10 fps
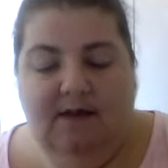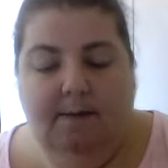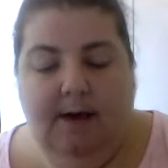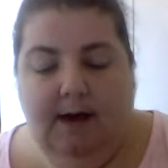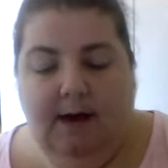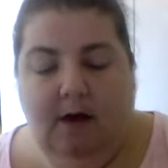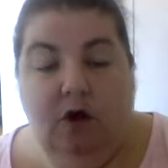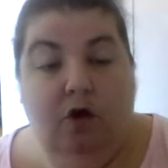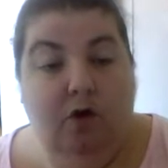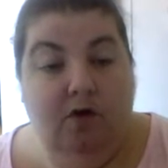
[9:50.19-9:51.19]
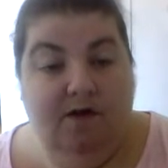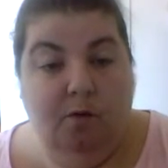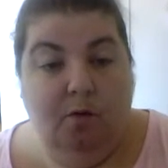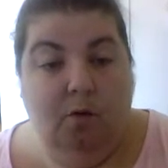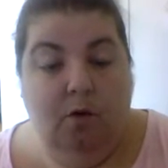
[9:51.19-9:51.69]
to make it
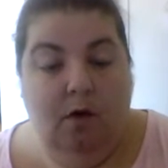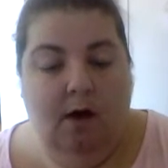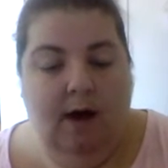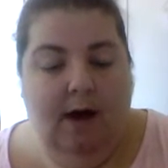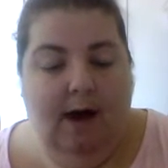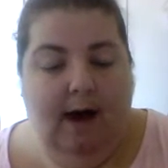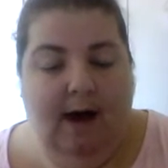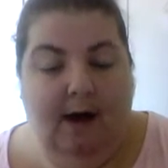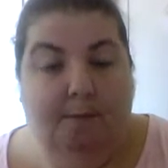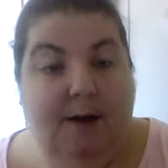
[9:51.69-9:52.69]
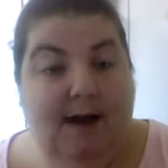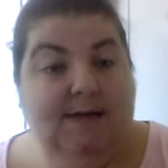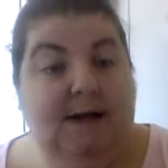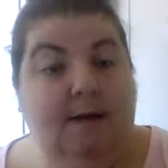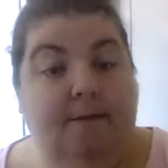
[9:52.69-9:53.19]
usable and
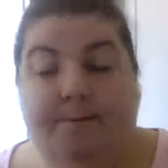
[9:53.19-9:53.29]
pretty.